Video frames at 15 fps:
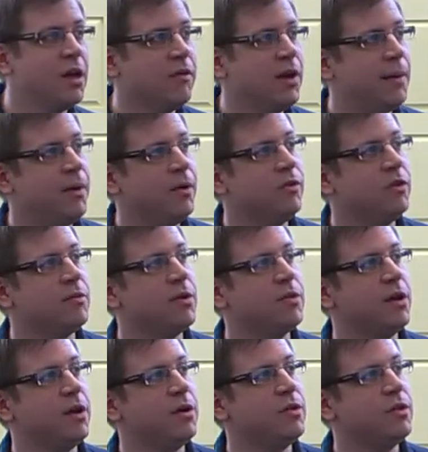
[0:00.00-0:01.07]

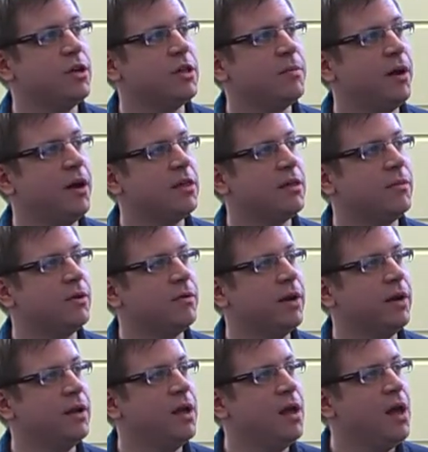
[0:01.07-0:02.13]
energy as possible,
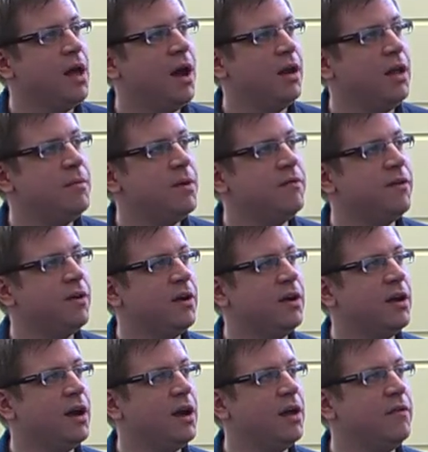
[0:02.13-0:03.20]
right? How do you make
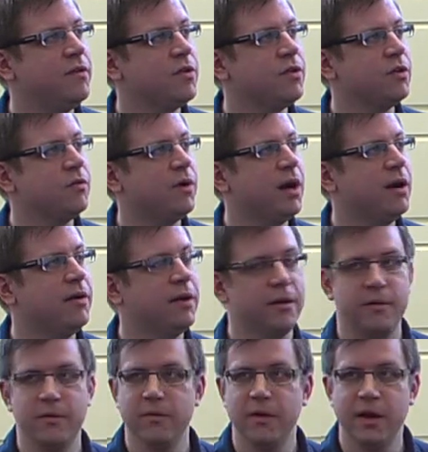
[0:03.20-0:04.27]
very high efficient wiring,
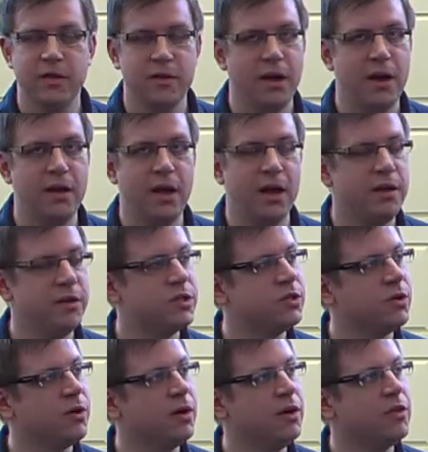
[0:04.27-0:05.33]
right? So how do you
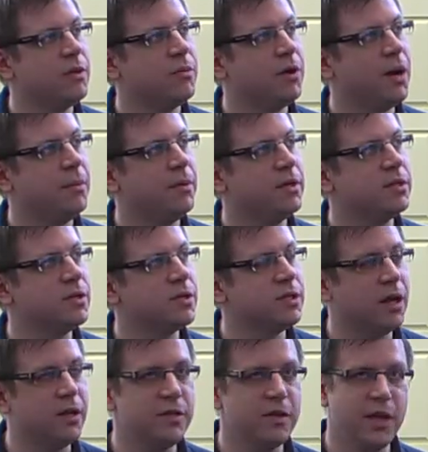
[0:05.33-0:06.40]
store energy properly? So
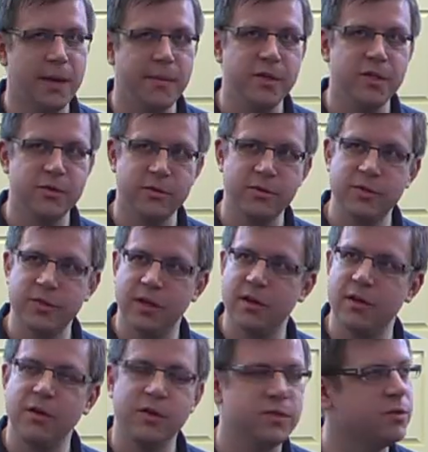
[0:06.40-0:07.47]
solid-state chemists are interested
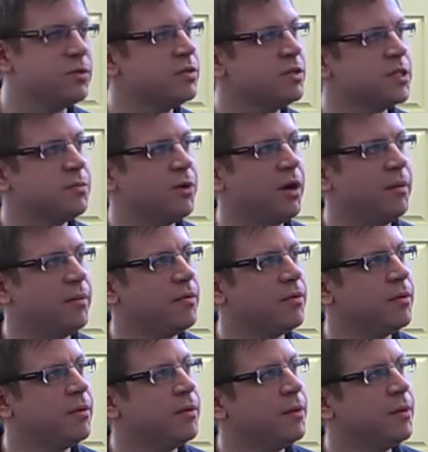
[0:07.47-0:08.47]
in all sorts of these problems.